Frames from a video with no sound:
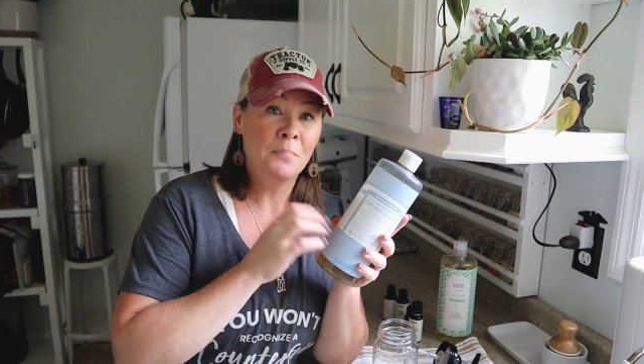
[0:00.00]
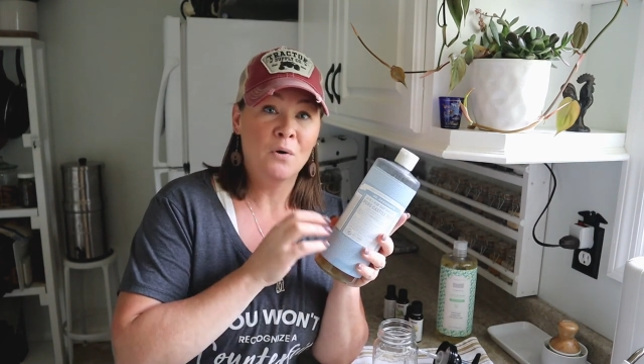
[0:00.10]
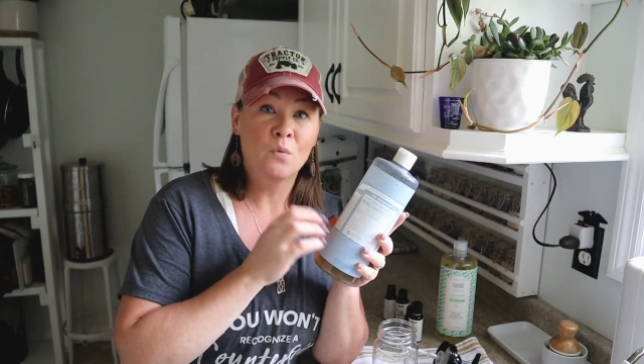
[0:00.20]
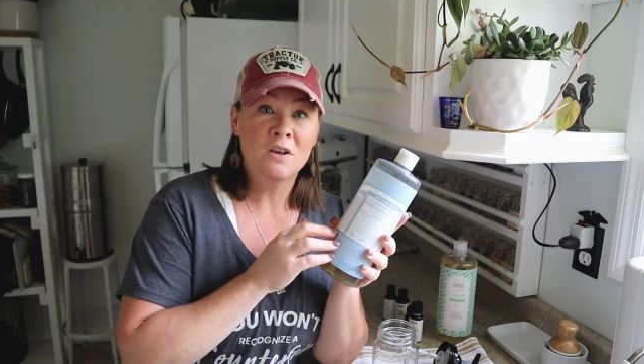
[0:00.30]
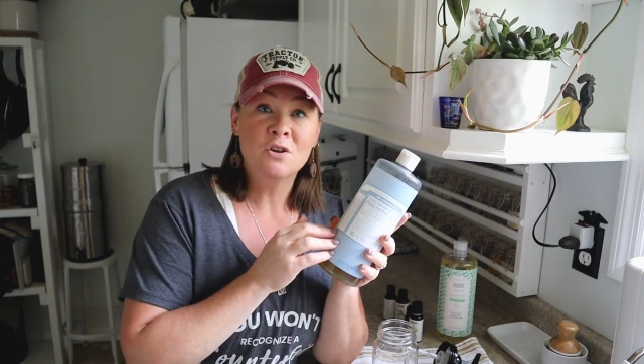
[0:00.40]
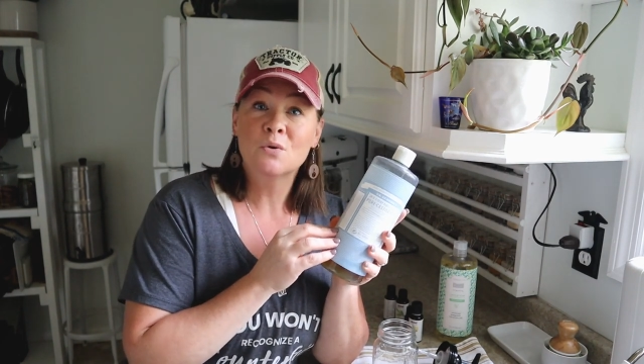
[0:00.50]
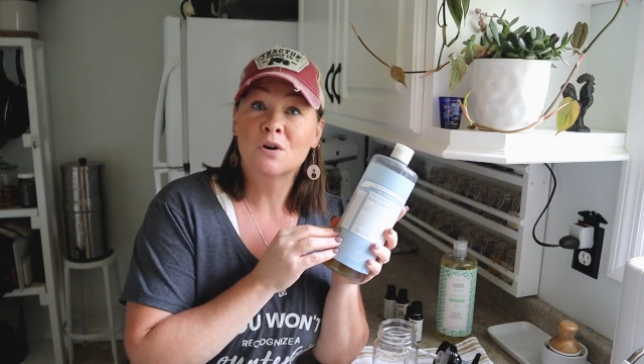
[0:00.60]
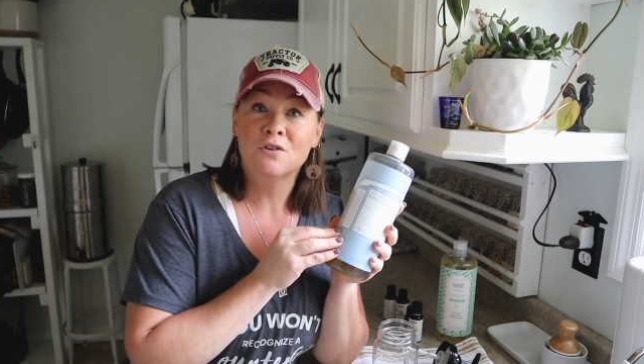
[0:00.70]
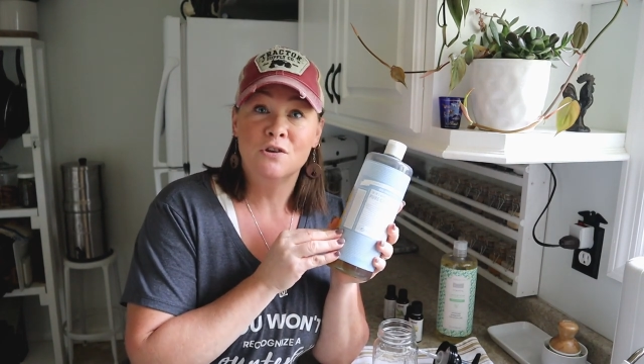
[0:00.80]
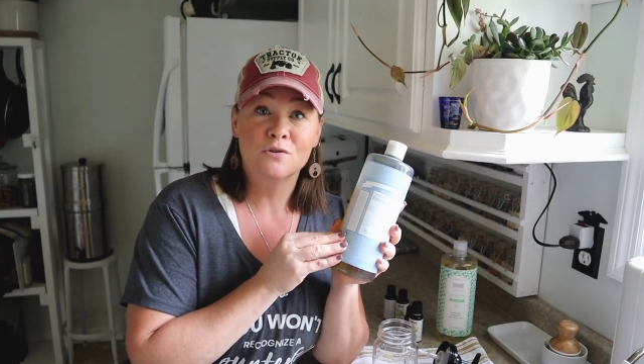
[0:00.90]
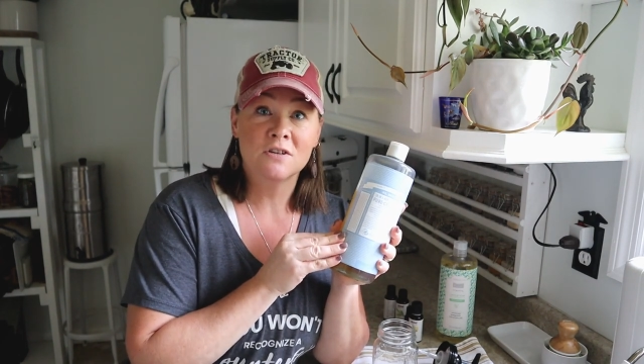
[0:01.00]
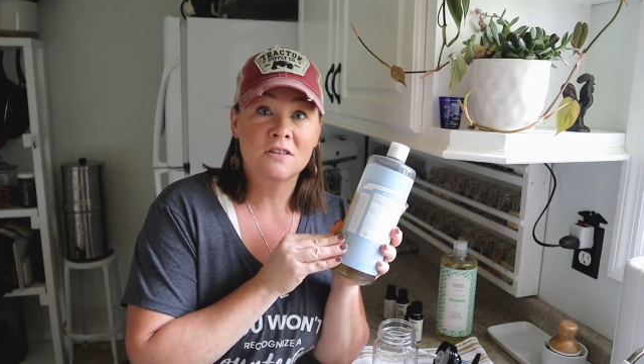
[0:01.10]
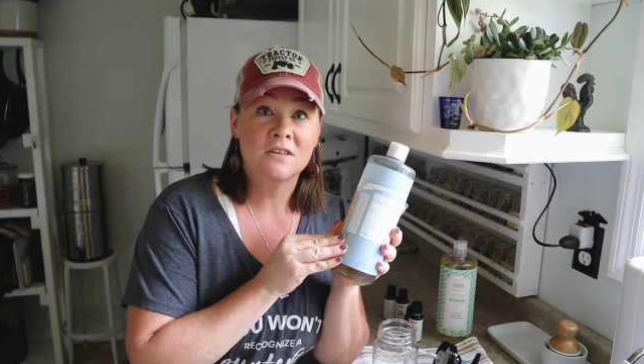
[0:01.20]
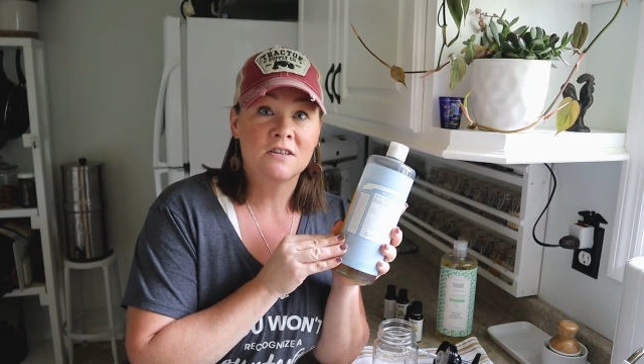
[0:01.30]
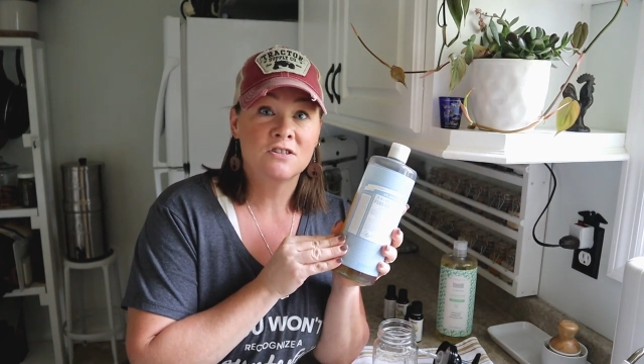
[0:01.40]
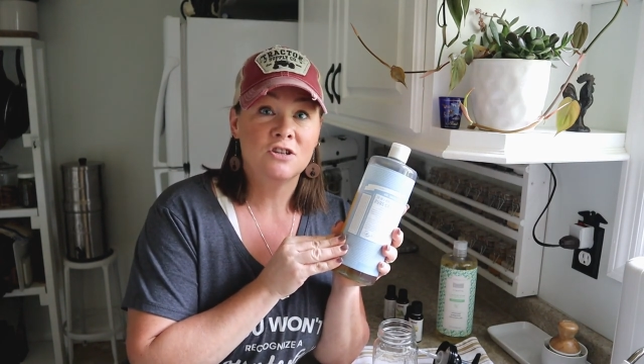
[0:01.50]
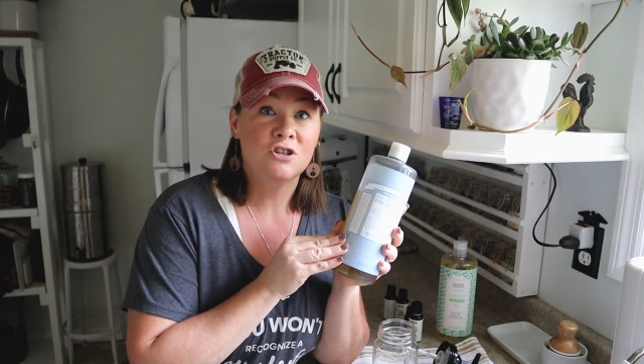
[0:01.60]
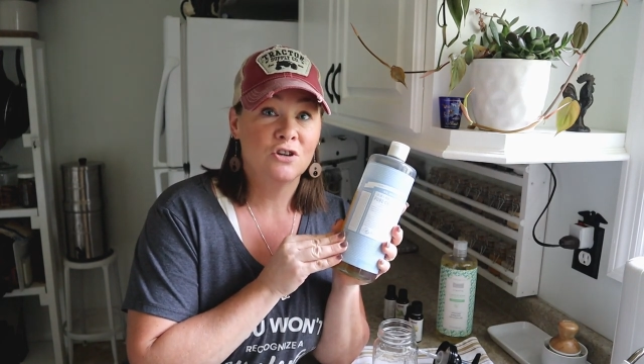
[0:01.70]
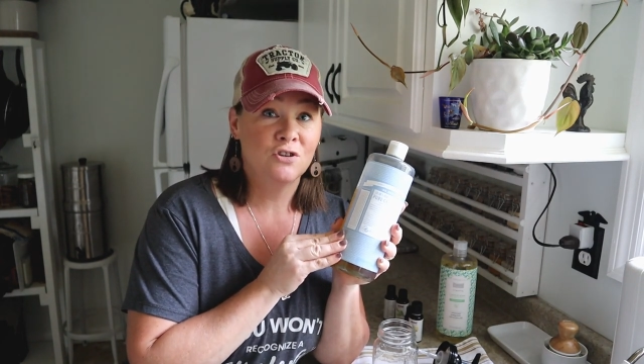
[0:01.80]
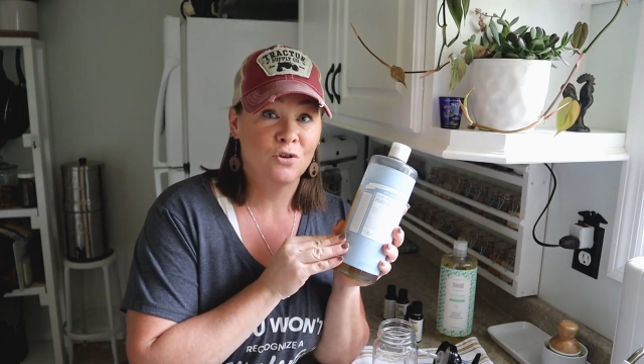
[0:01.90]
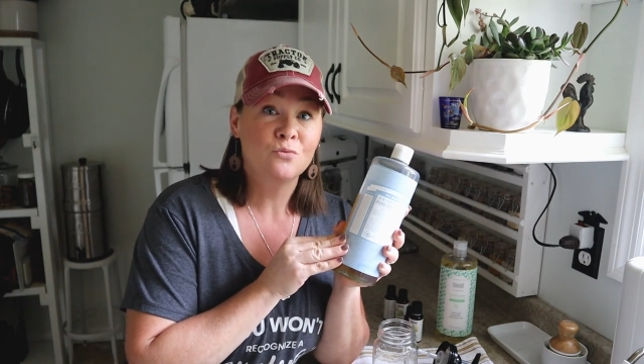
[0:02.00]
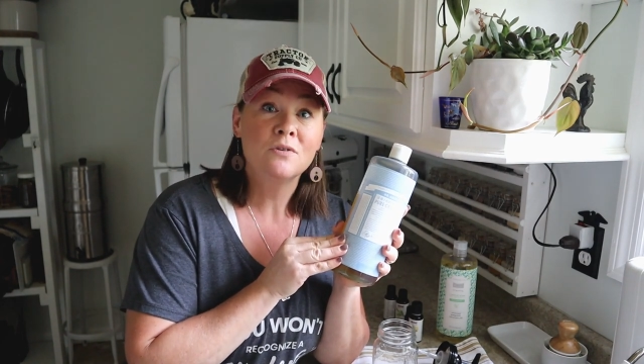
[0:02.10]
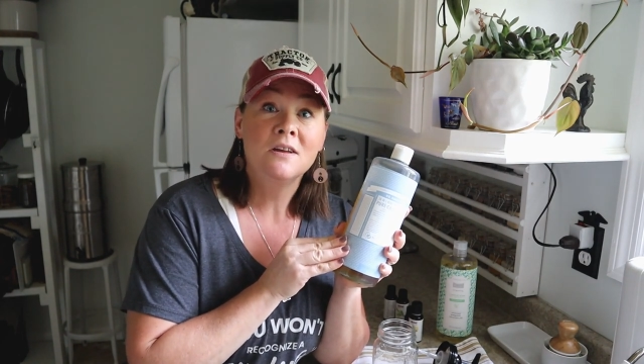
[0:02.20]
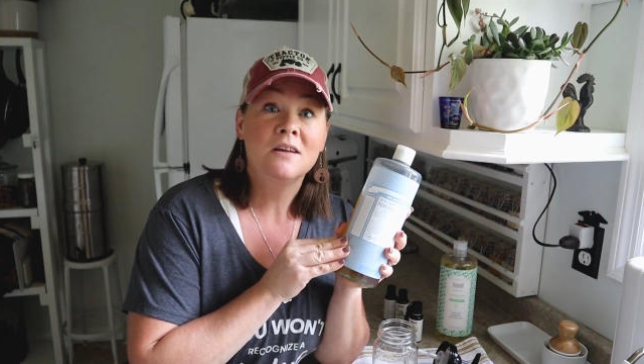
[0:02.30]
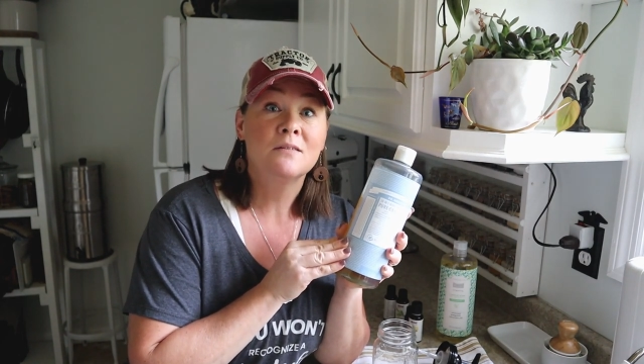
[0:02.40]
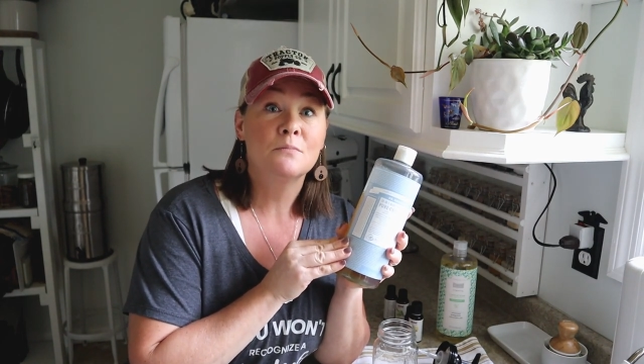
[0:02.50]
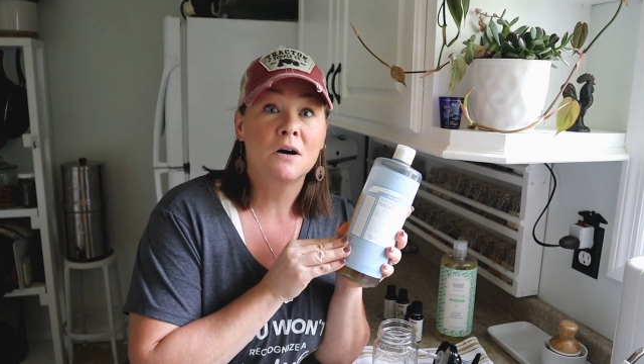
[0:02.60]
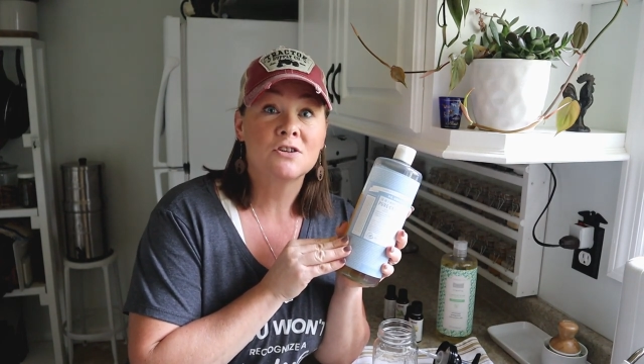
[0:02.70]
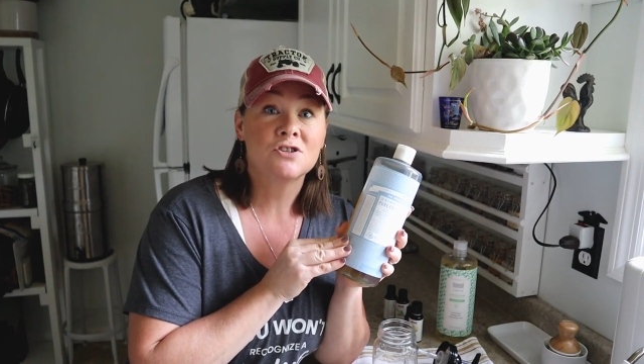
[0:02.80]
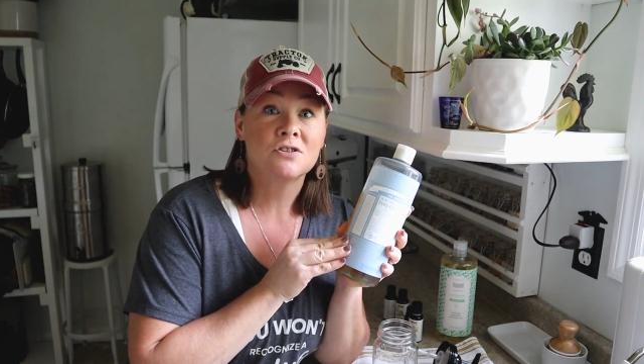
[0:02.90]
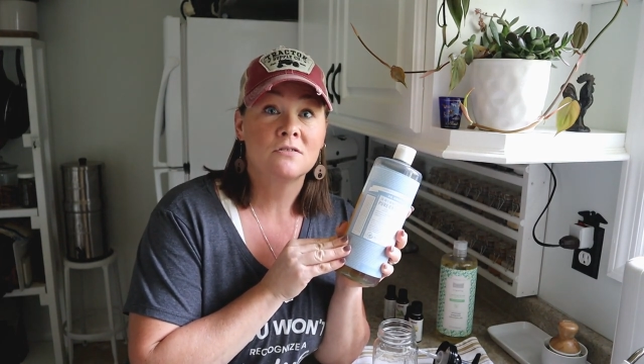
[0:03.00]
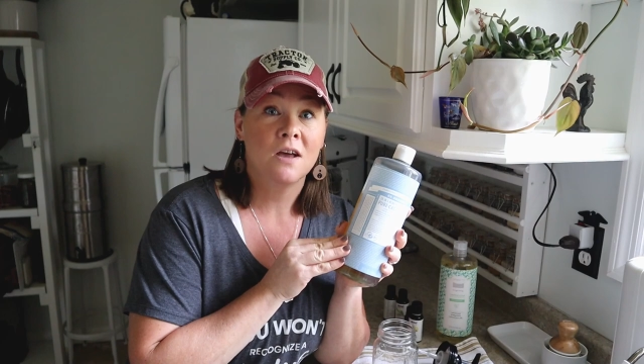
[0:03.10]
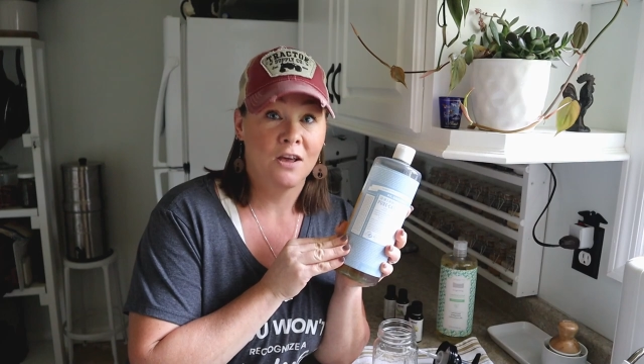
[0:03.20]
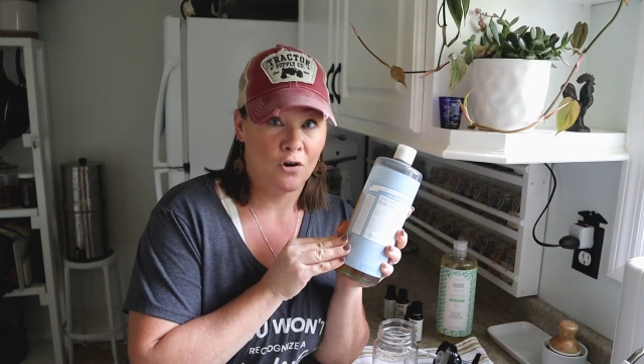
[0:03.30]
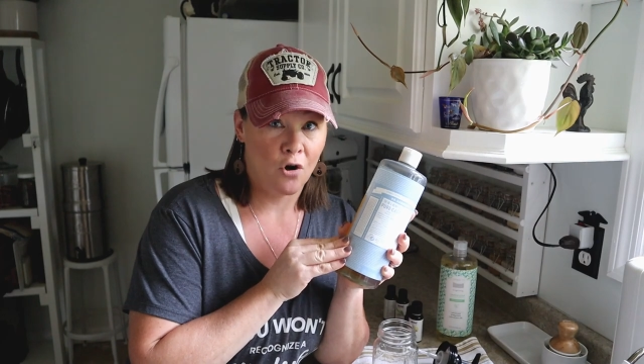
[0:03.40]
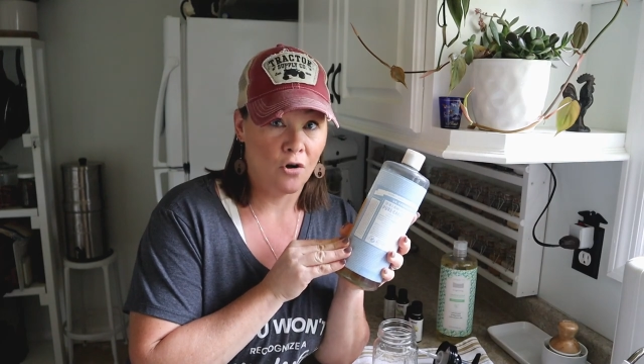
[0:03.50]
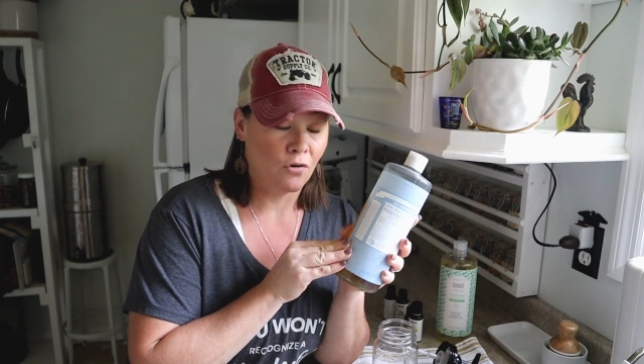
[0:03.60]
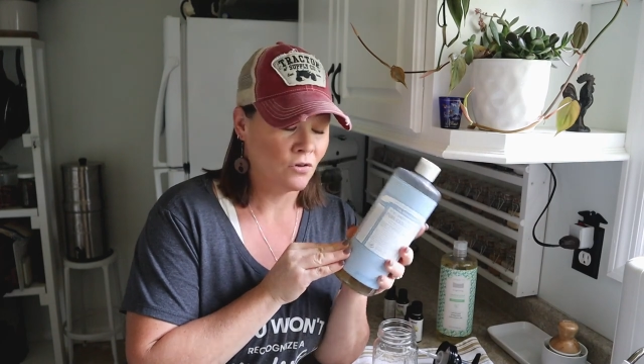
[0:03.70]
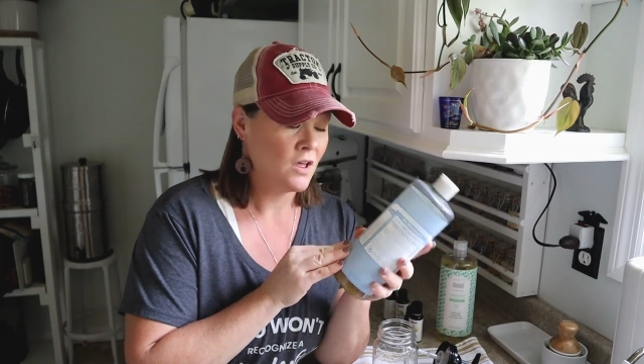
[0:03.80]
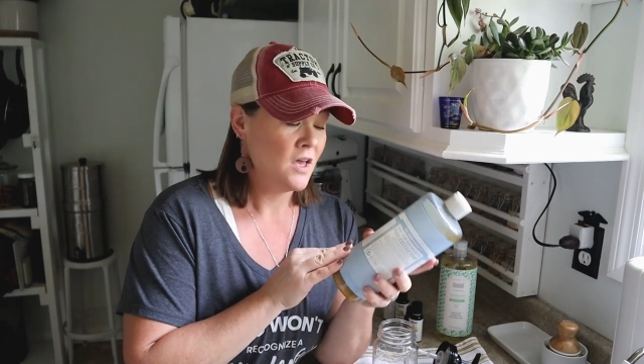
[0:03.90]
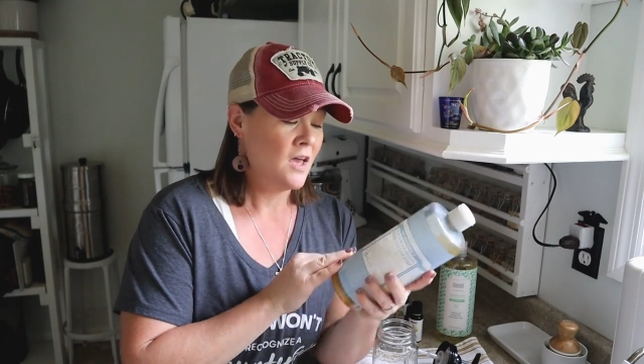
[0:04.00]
But when you are using this, you don't need much at all.